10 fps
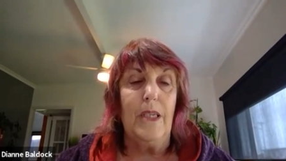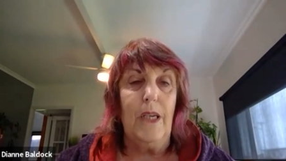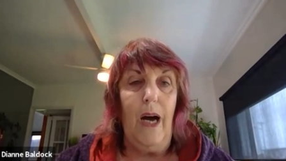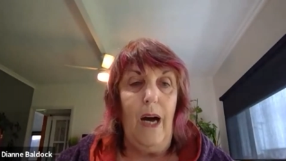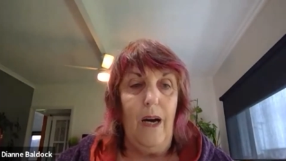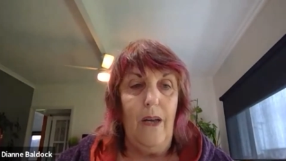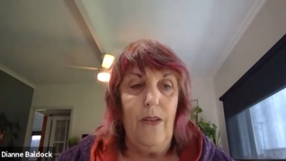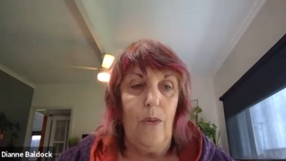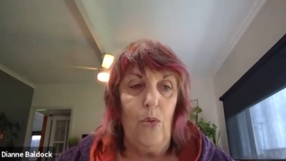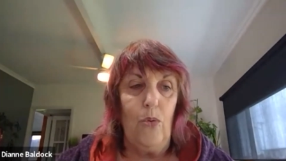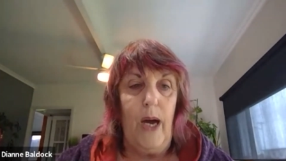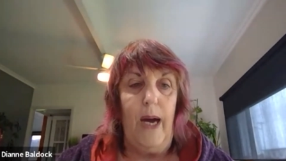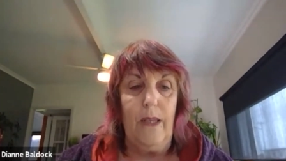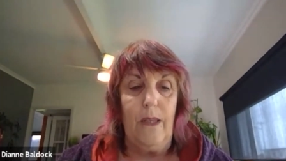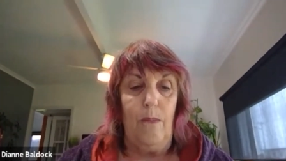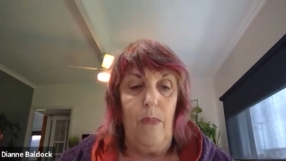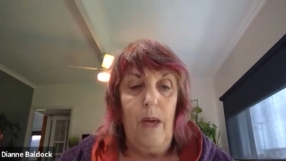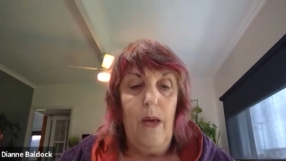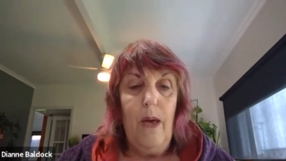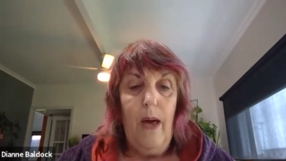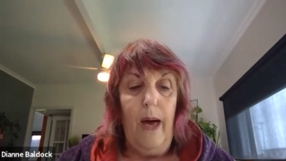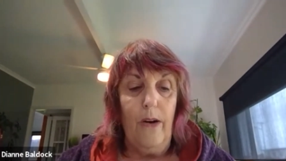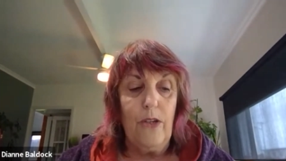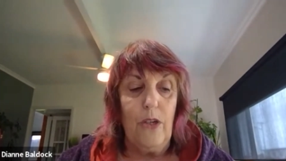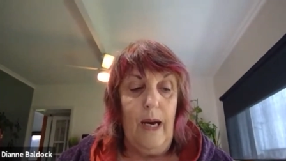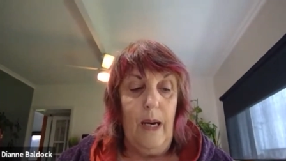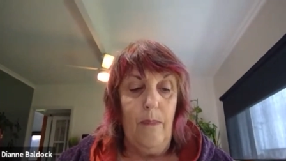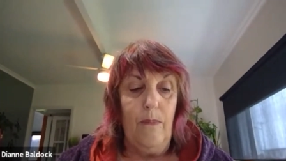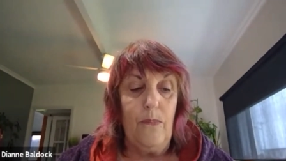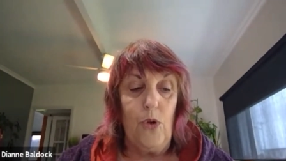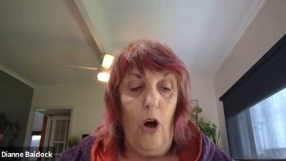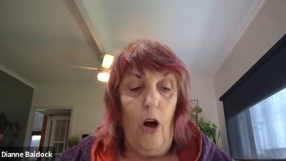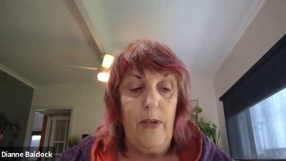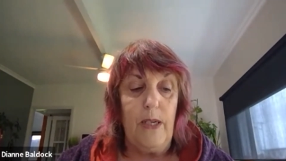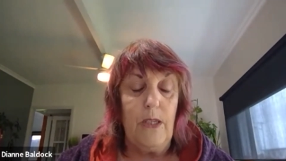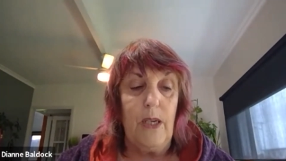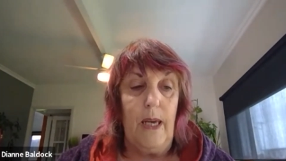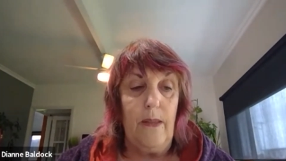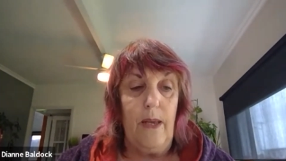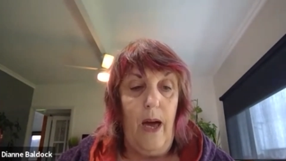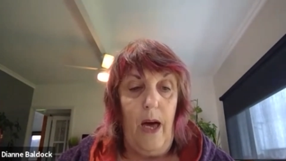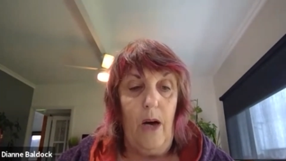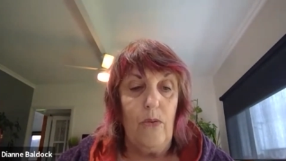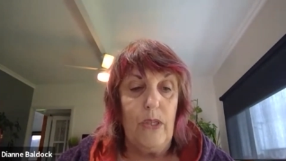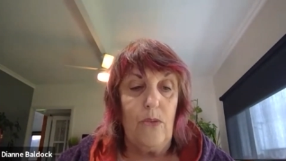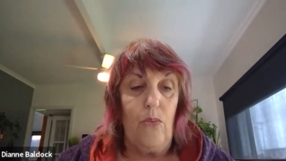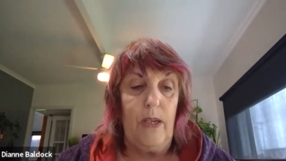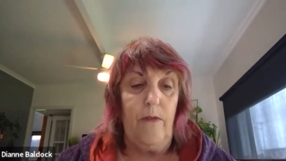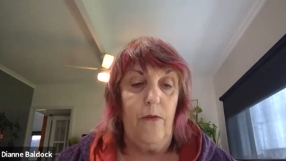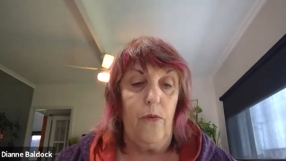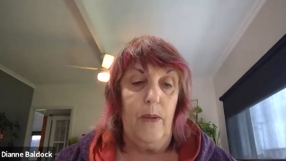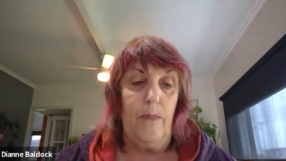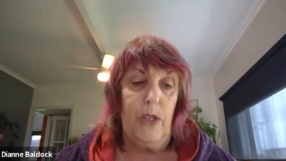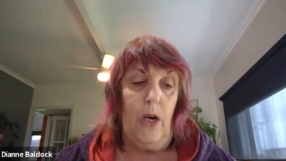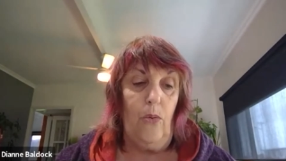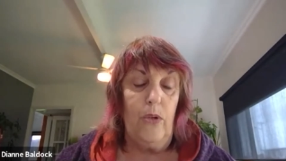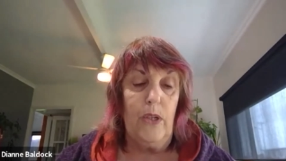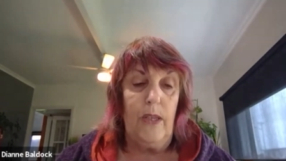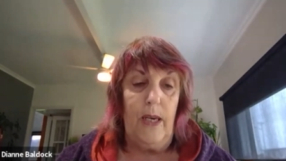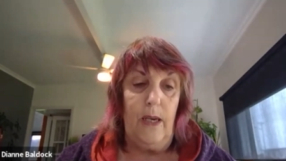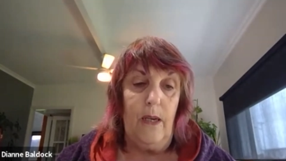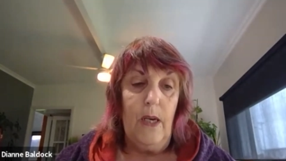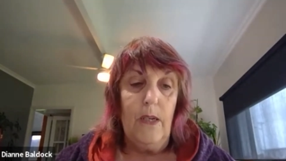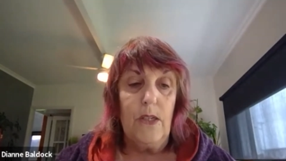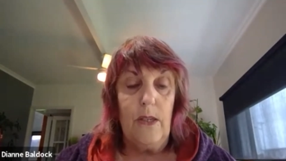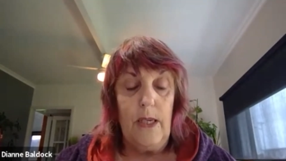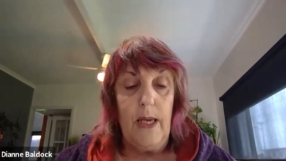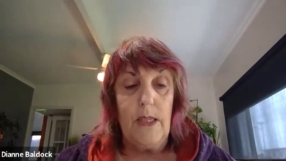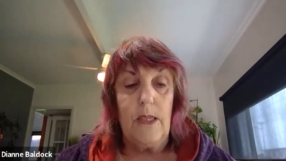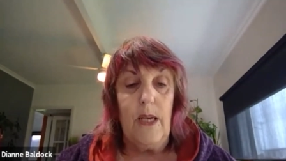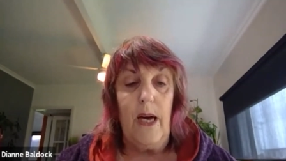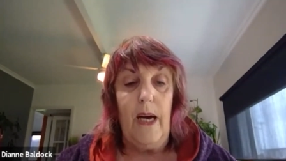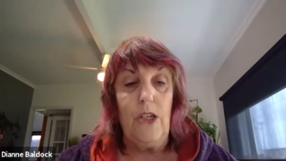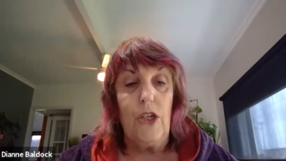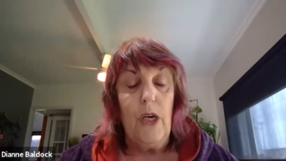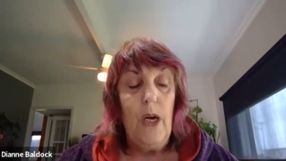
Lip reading: a car that will take them out driving to get their hours ready for them to go on to the next stage.